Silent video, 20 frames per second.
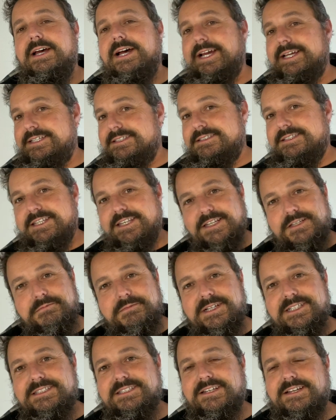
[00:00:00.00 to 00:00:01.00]
I could take
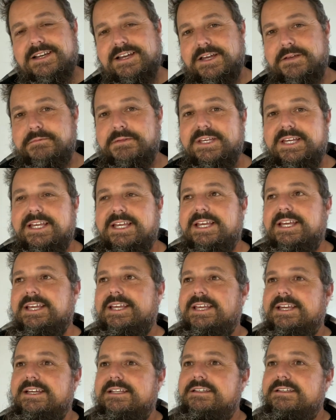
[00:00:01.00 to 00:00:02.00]
my time
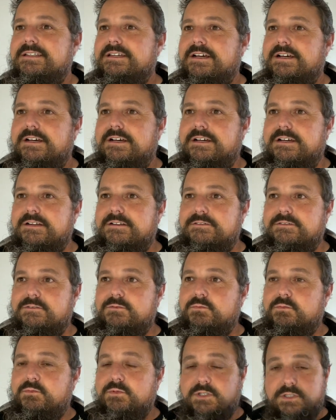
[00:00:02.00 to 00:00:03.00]
and uh,
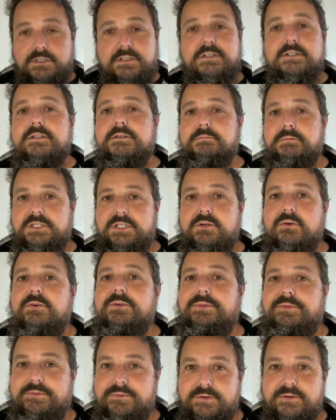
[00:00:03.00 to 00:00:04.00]
we're gonna be
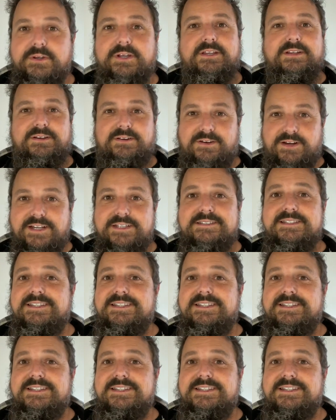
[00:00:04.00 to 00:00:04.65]
going through it, all right,